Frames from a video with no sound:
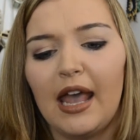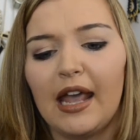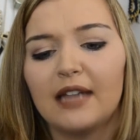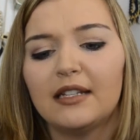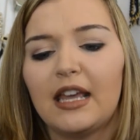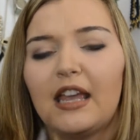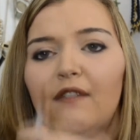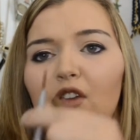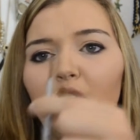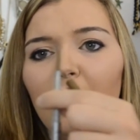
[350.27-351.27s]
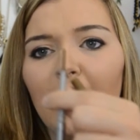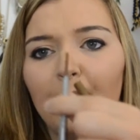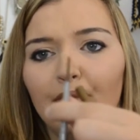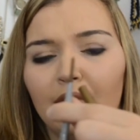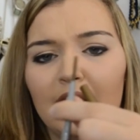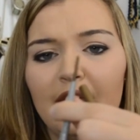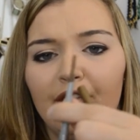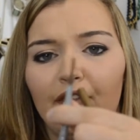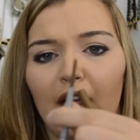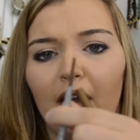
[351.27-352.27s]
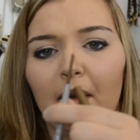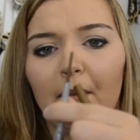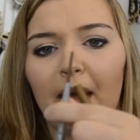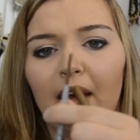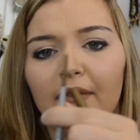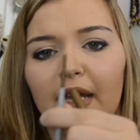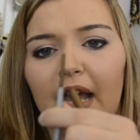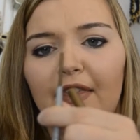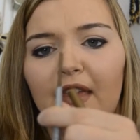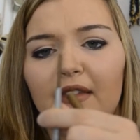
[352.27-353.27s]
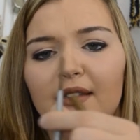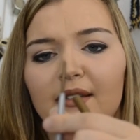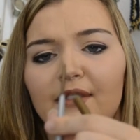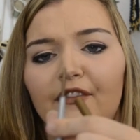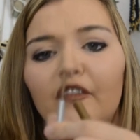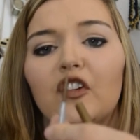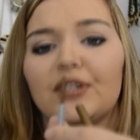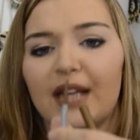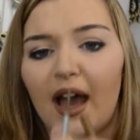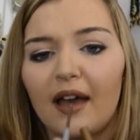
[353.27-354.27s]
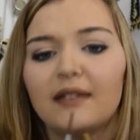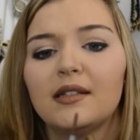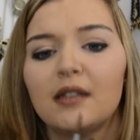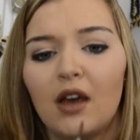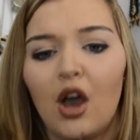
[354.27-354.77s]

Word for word: And they give you a pretty fair amount. Like, I think this is a full size.